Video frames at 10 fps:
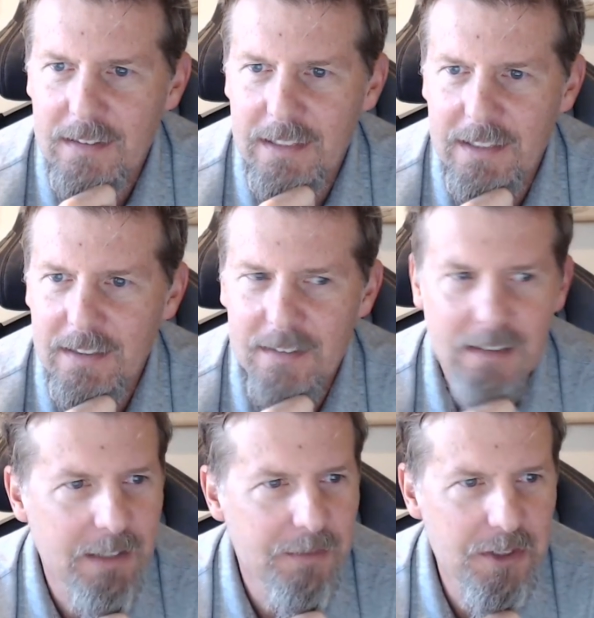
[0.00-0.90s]
Like,
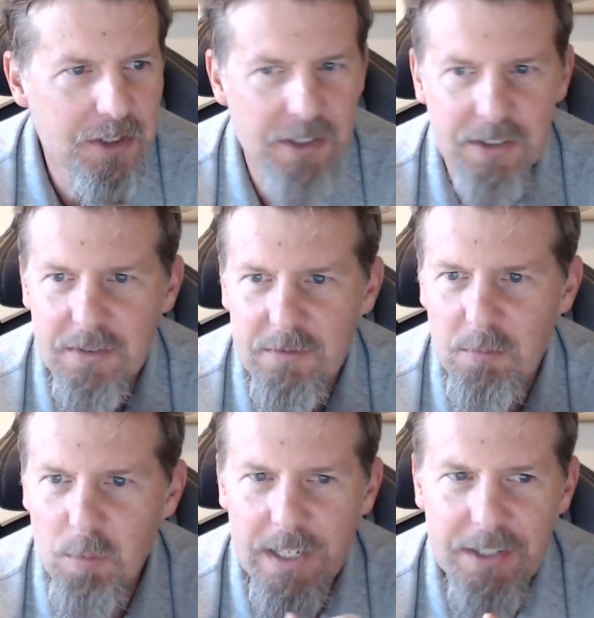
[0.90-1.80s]
life is just
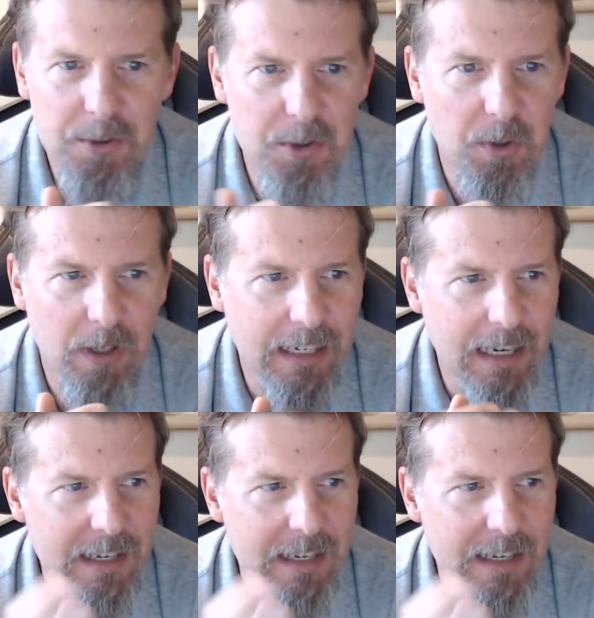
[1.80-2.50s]
way too short.